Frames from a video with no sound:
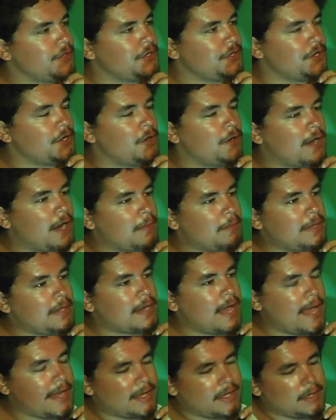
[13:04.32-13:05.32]
You know what I
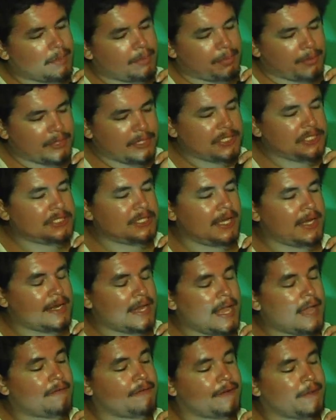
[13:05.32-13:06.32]
mean? I can appreciate
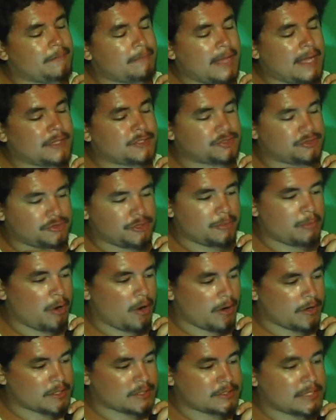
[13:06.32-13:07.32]
every mainstream
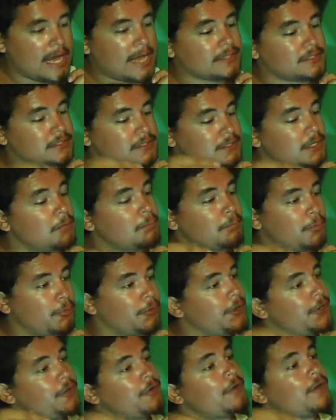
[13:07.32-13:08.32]
artist at some
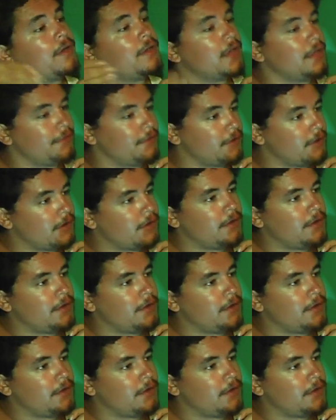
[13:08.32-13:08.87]
point or another.